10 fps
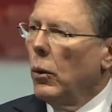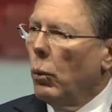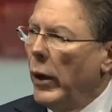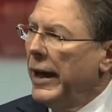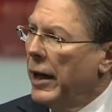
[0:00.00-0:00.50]

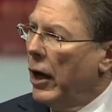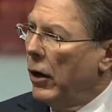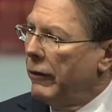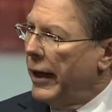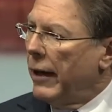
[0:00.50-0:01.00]
We
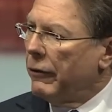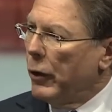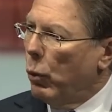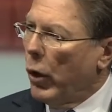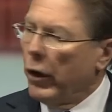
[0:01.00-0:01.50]
know that
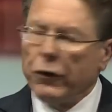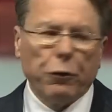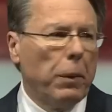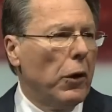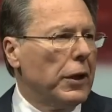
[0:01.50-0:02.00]
every word
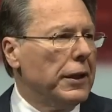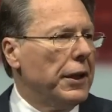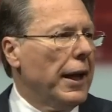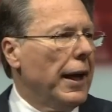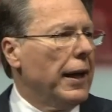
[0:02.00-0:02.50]
spoken
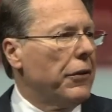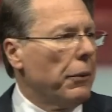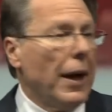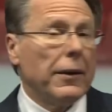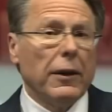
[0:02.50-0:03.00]
today and
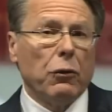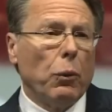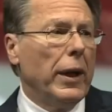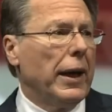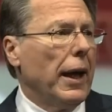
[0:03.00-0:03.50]
throughout this
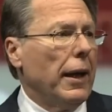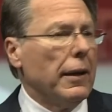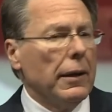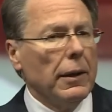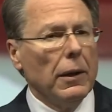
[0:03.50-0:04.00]
weekend
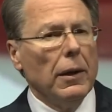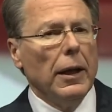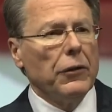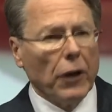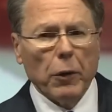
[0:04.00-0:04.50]

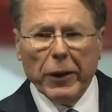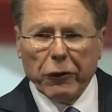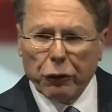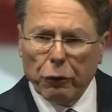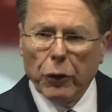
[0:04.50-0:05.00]
is going to be
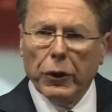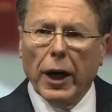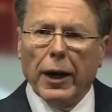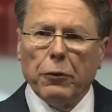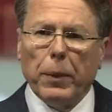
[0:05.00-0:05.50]

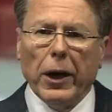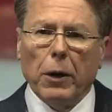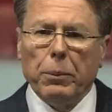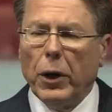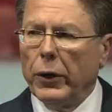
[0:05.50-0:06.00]
scrutinized by our
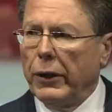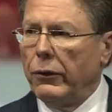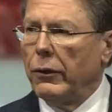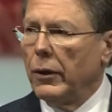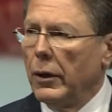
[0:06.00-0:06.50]

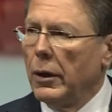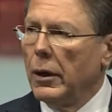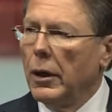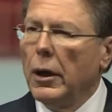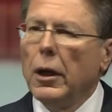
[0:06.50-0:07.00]
opponents.
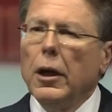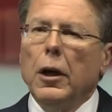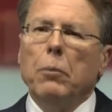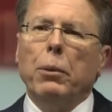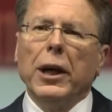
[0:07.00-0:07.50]

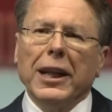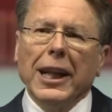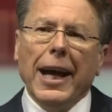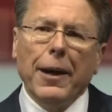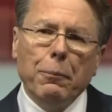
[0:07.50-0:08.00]
But
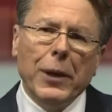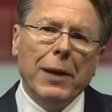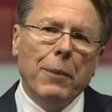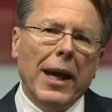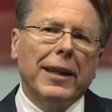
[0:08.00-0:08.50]
let me
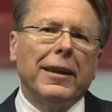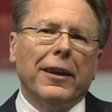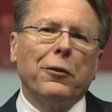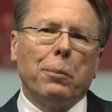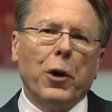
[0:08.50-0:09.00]
make
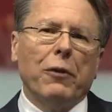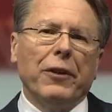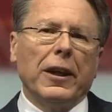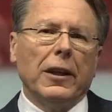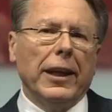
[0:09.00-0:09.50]
this
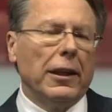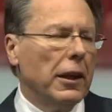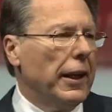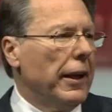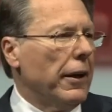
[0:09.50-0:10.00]
perfectly
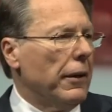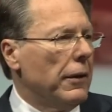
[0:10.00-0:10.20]
clear.